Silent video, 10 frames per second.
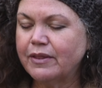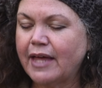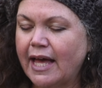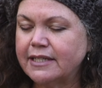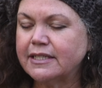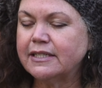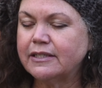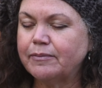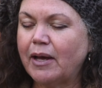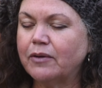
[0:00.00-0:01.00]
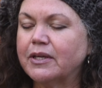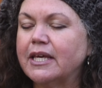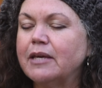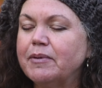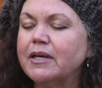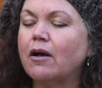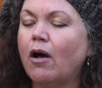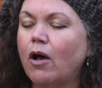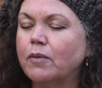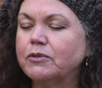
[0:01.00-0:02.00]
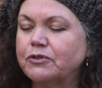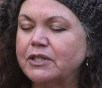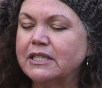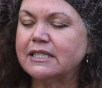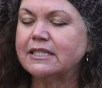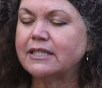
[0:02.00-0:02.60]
that is about keeping calm during this